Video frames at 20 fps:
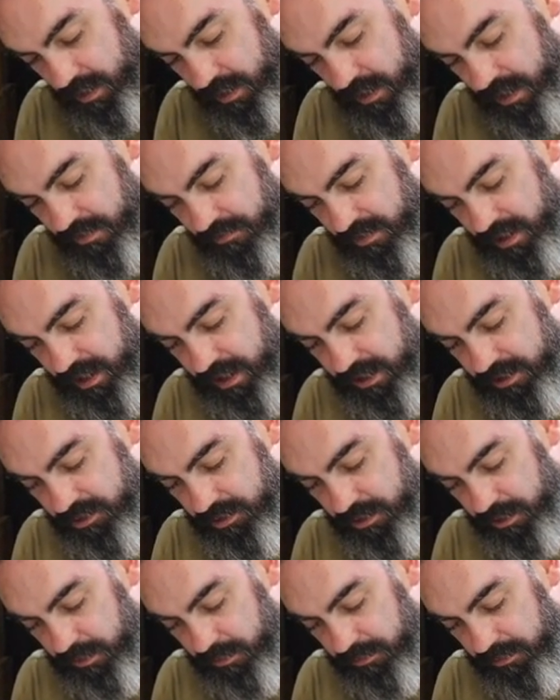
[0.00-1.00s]
have that
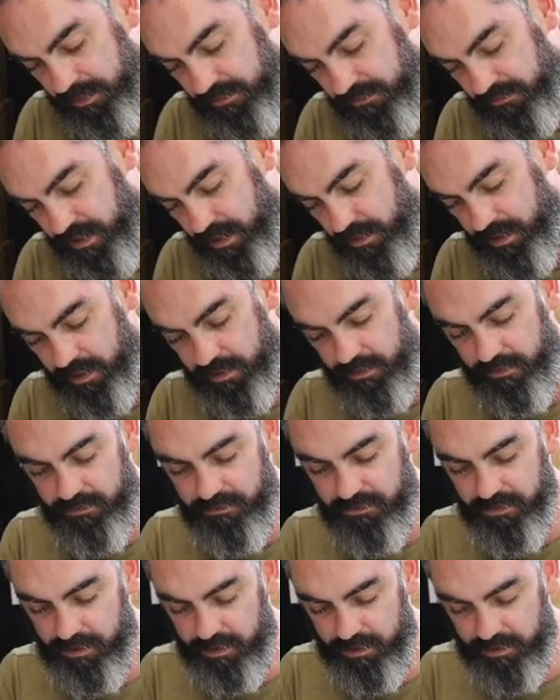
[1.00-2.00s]
extra little bit of variant
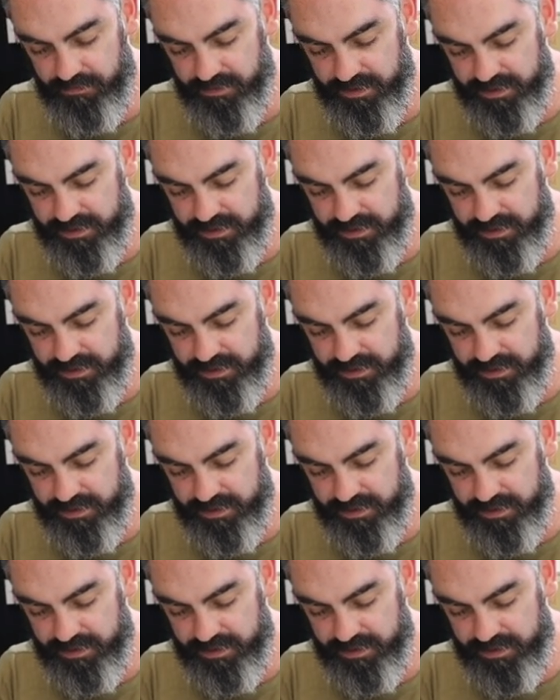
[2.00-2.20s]
for